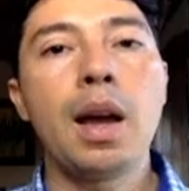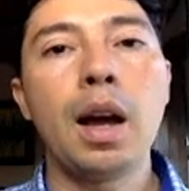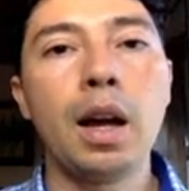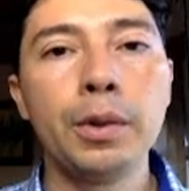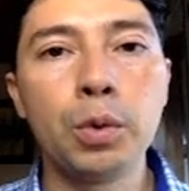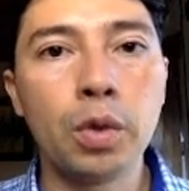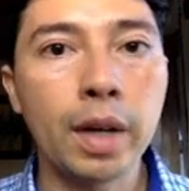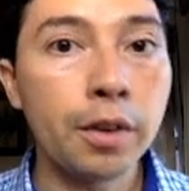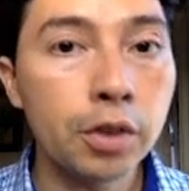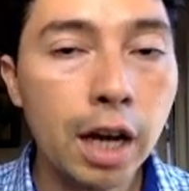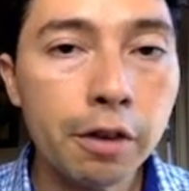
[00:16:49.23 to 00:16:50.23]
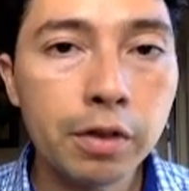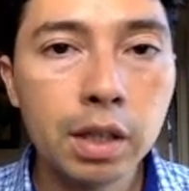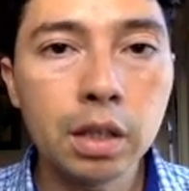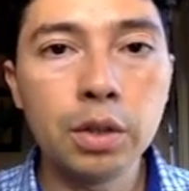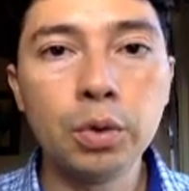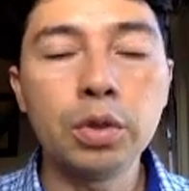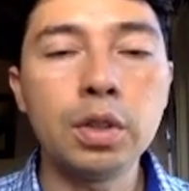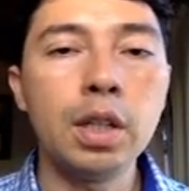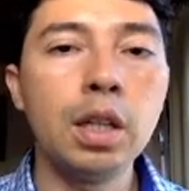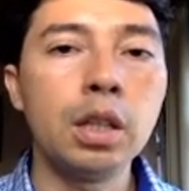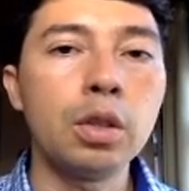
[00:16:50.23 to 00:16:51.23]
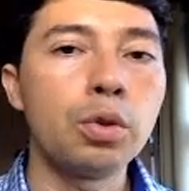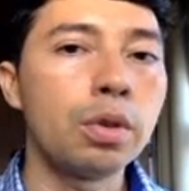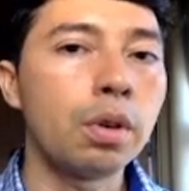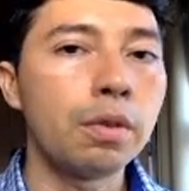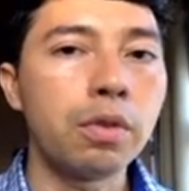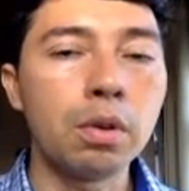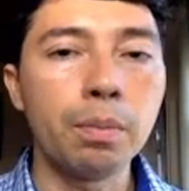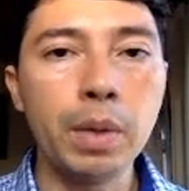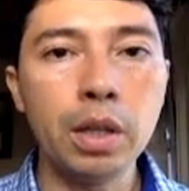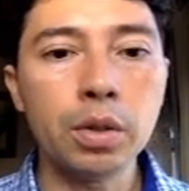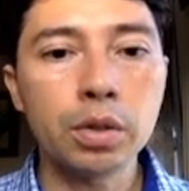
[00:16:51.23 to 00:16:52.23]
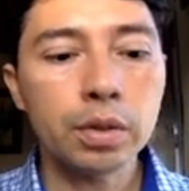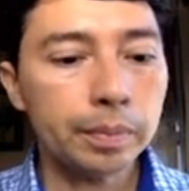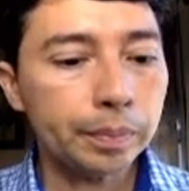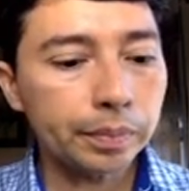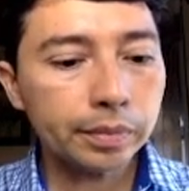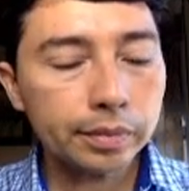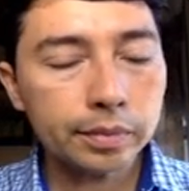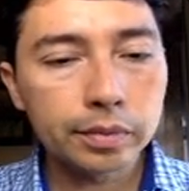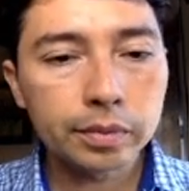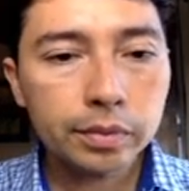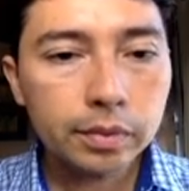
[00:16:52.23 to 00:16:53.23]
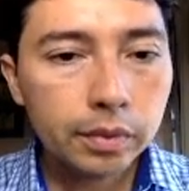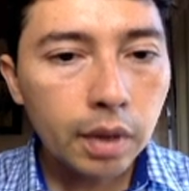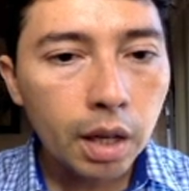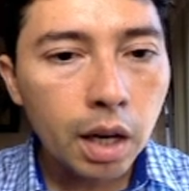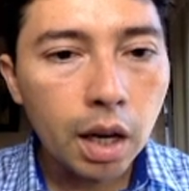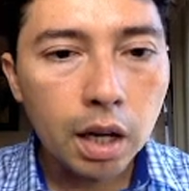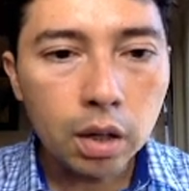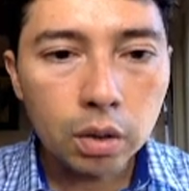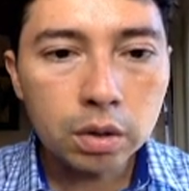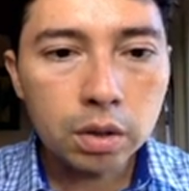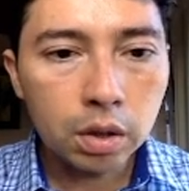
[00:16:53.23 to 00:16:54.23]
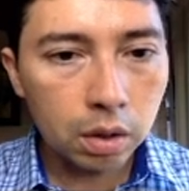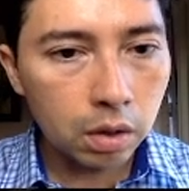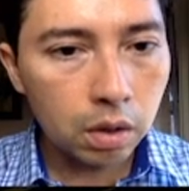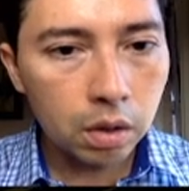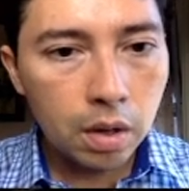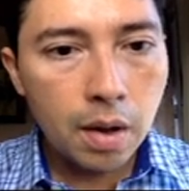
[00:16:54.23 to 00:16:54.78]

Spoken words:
how to drive traffic using short form videos, and also